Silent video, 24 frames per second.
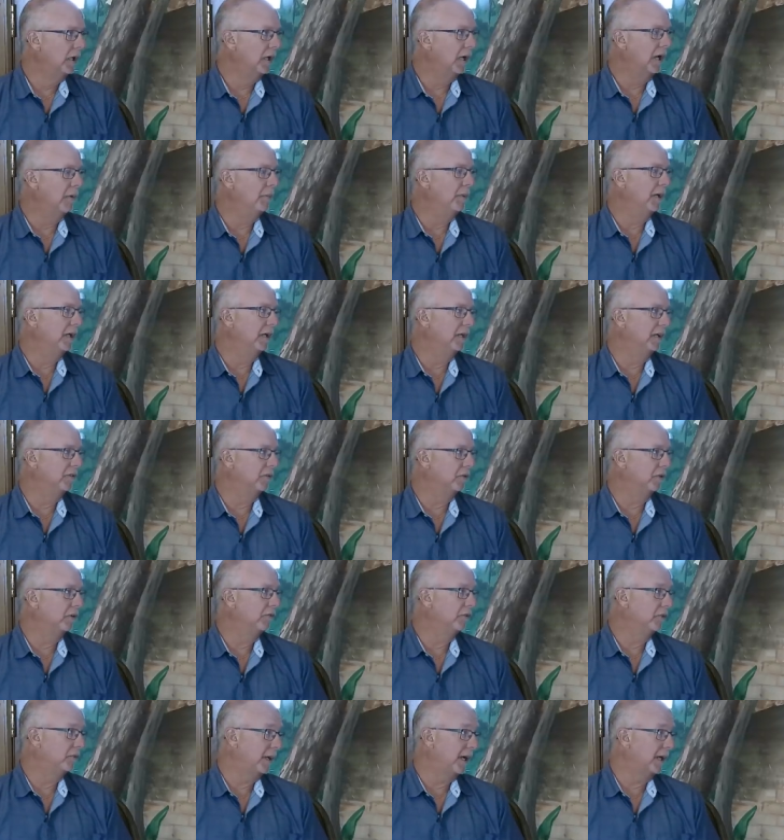amenity
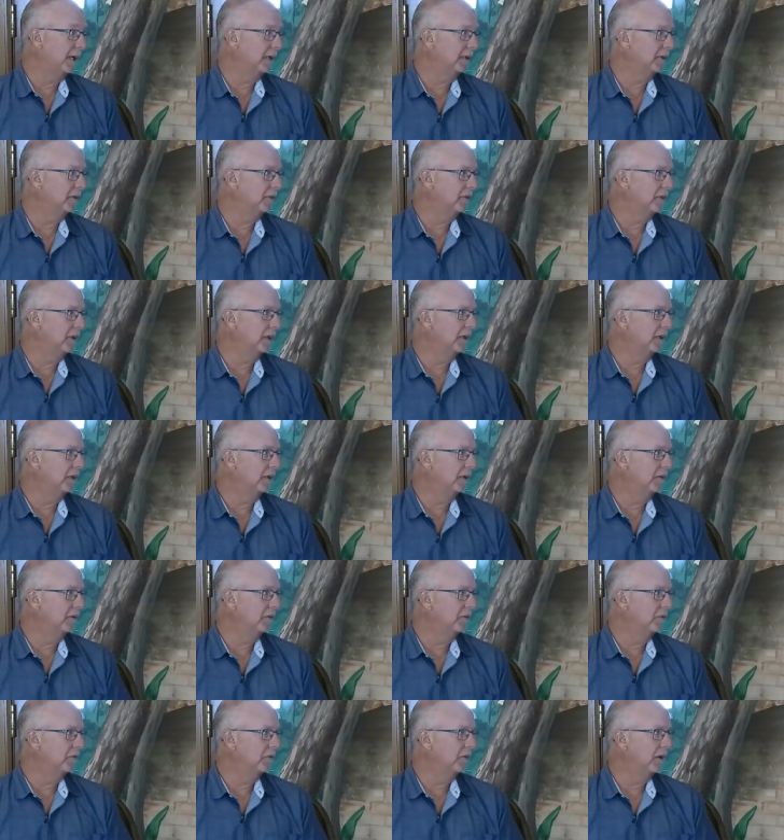service package that
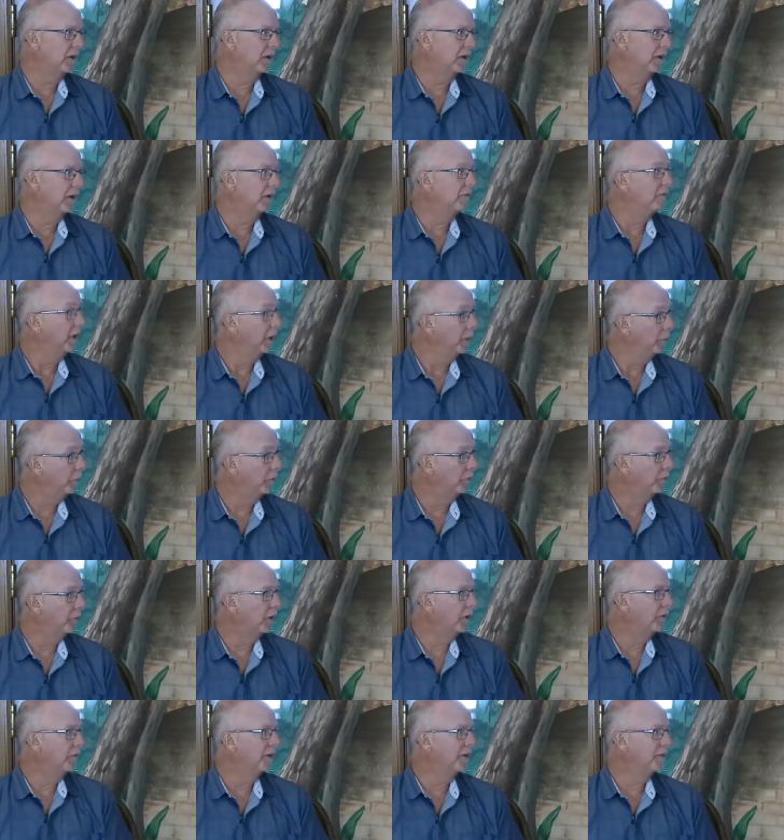is available
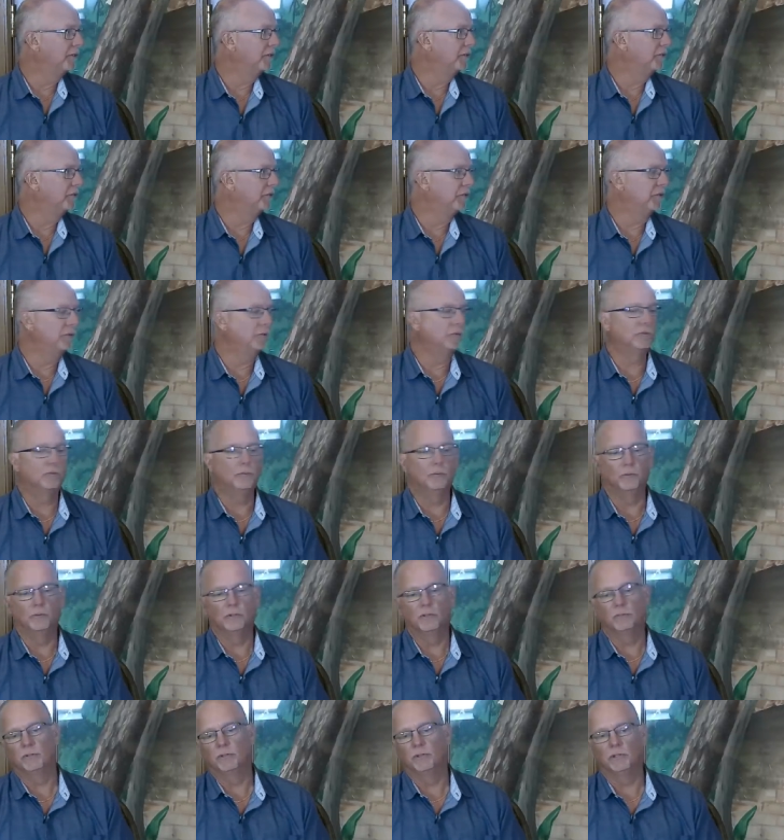for our residents to use, no
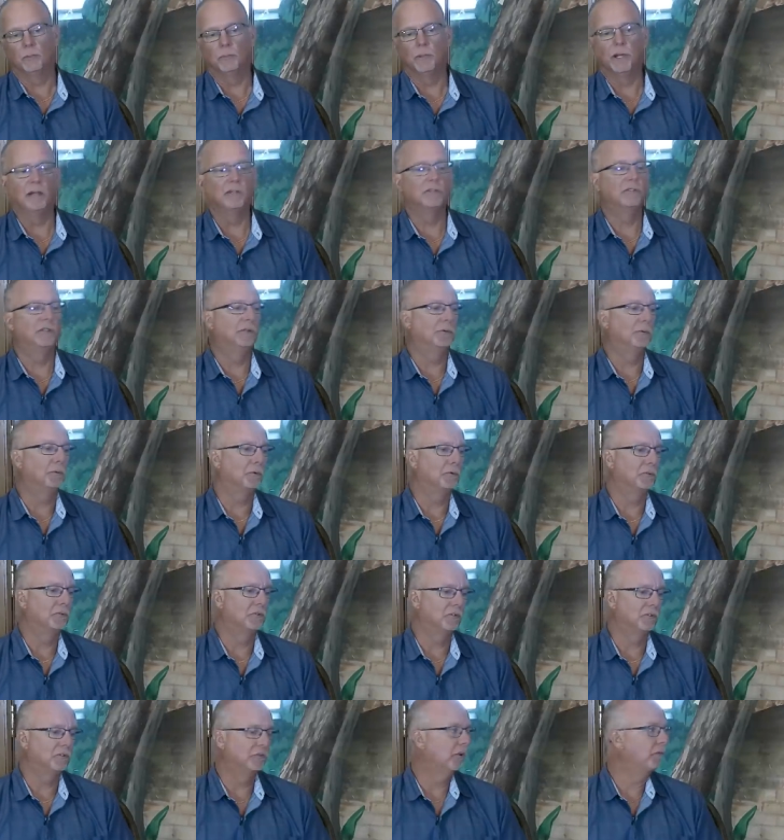different than the bocce
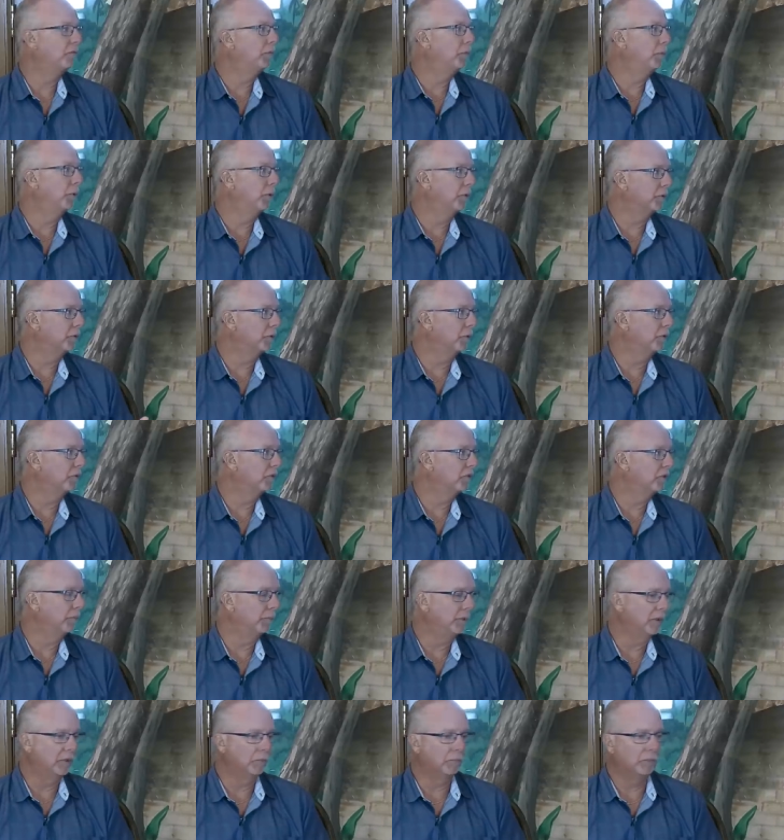course, the shuffleboard course,
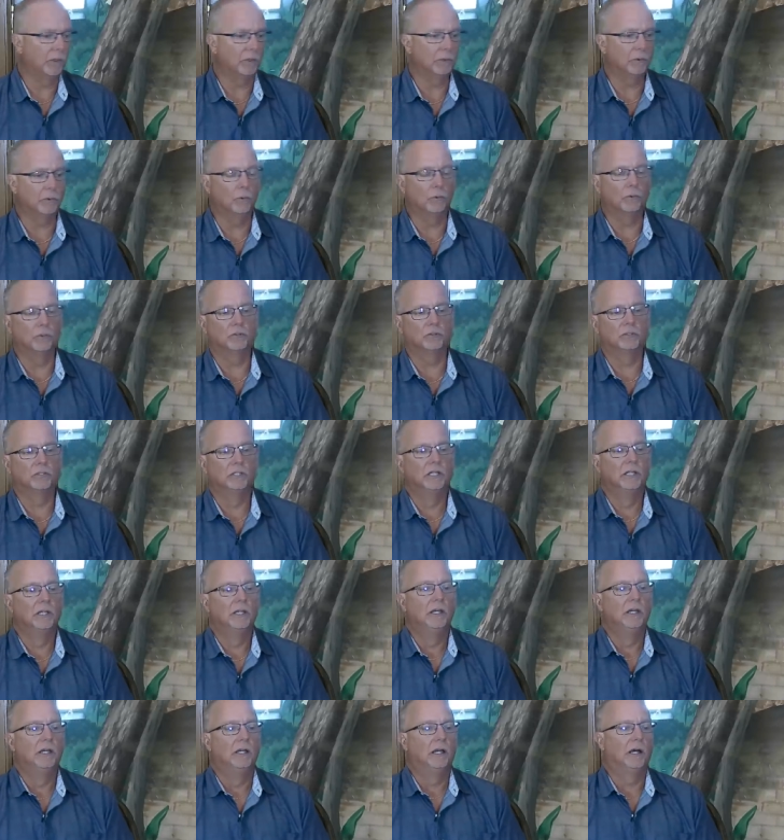the pickleball course,
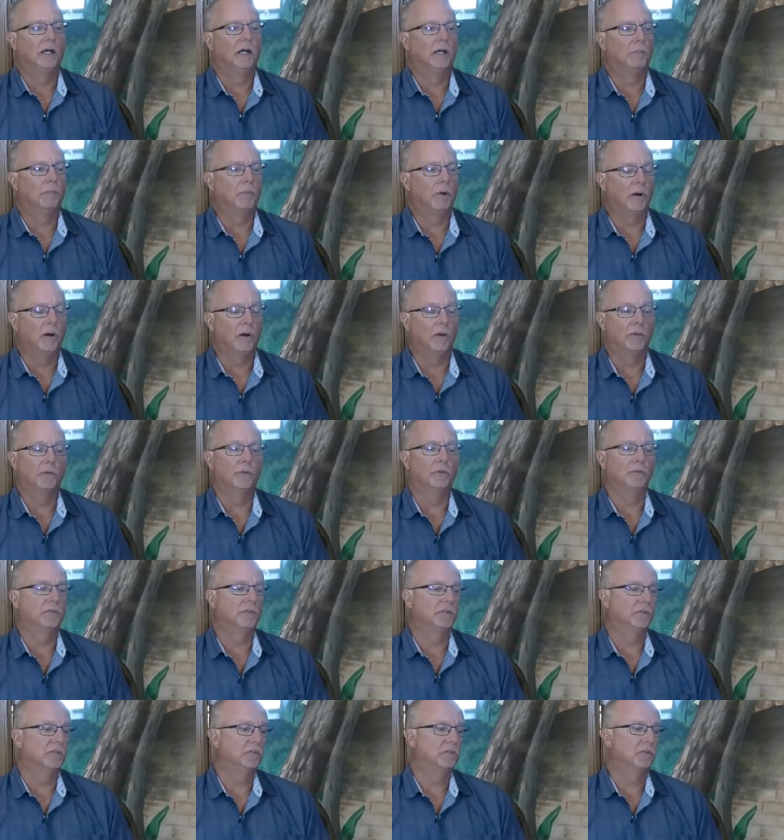all
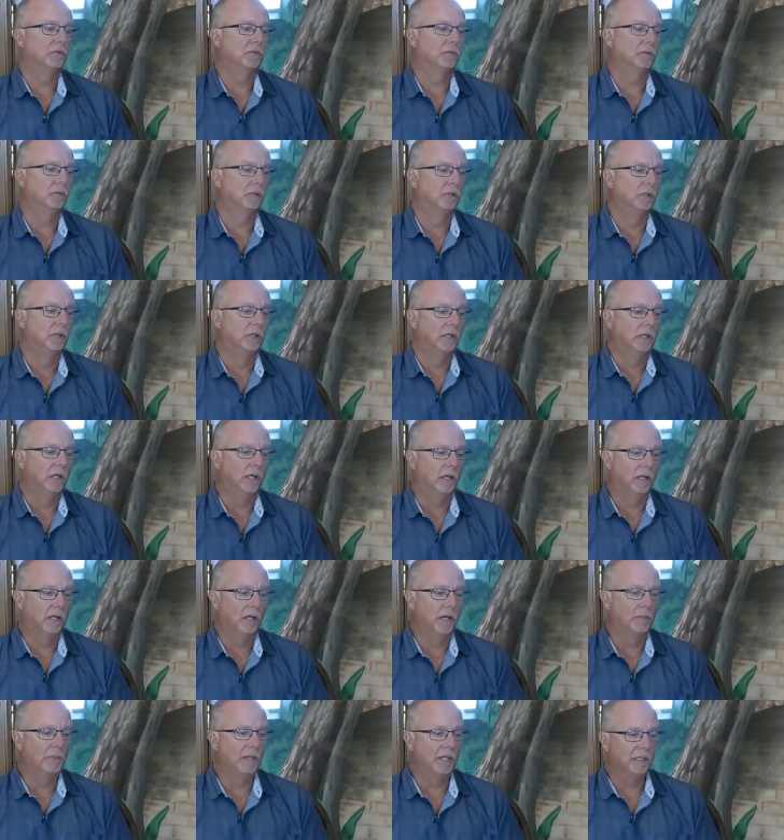those additional
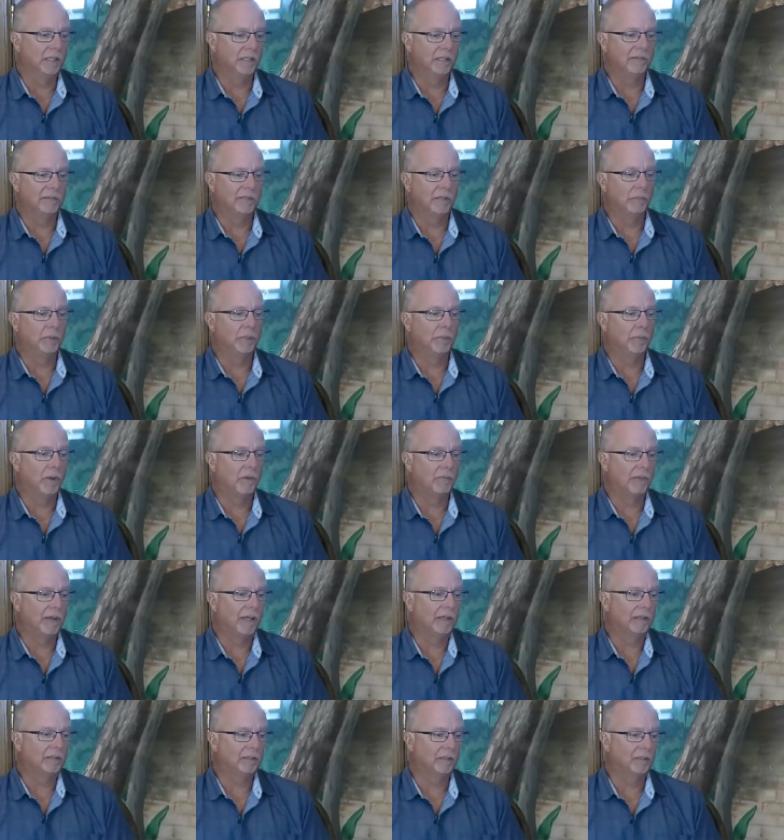amenities that people have
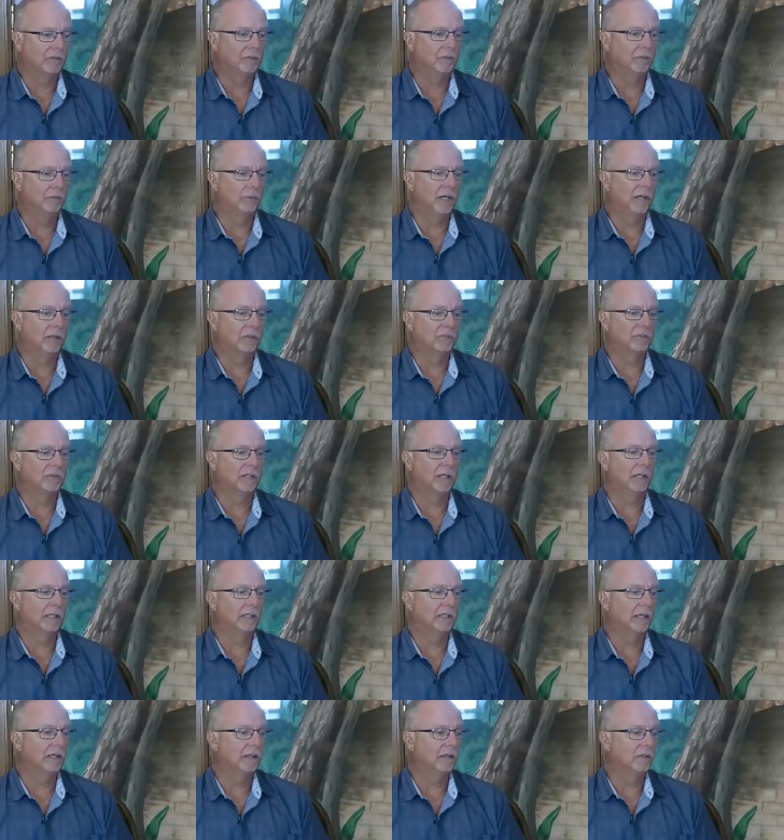access to
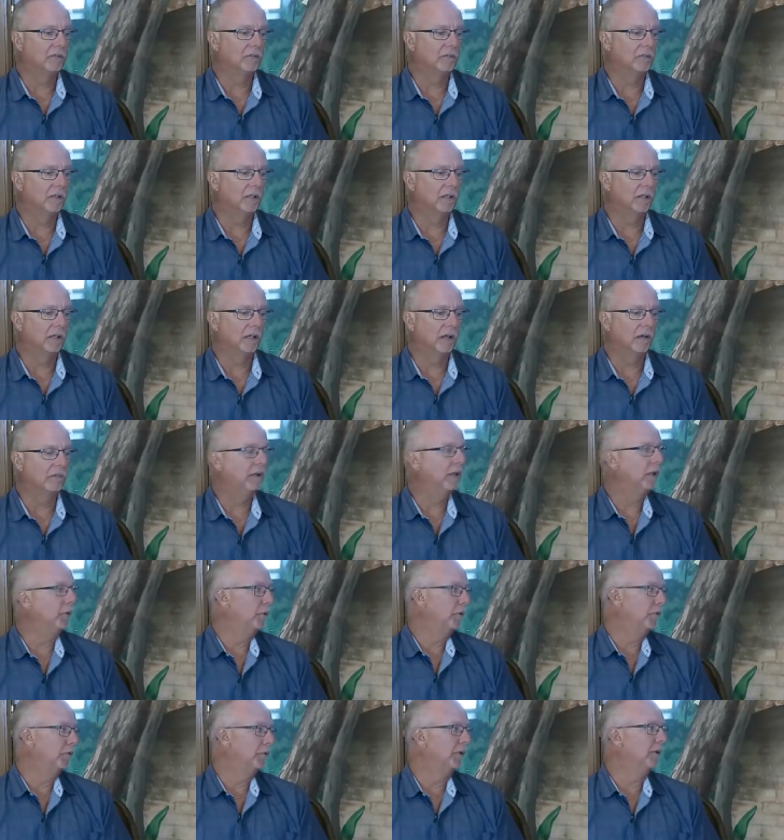outside, that is
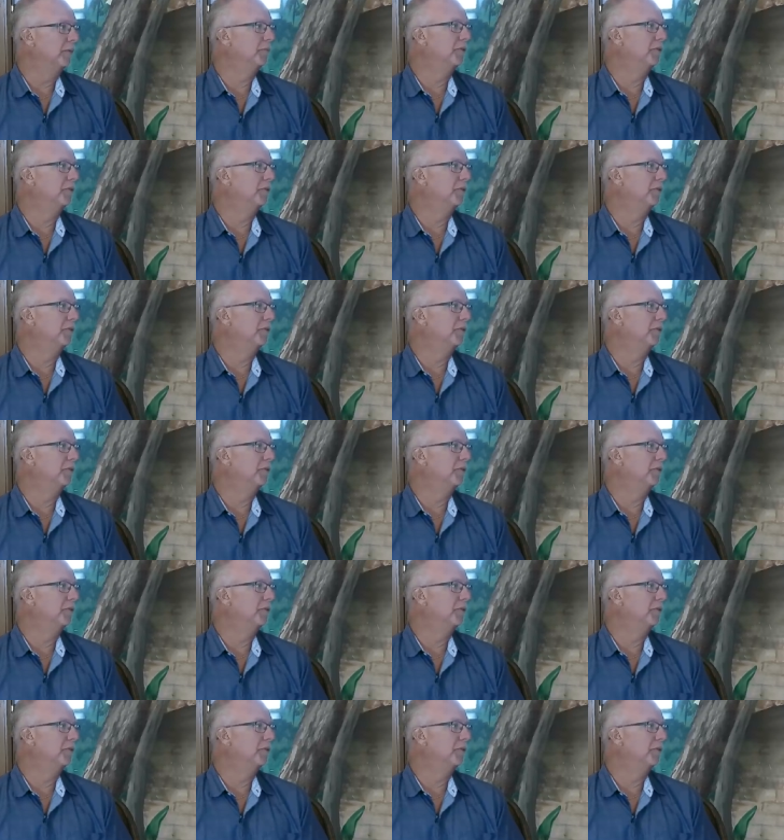available for them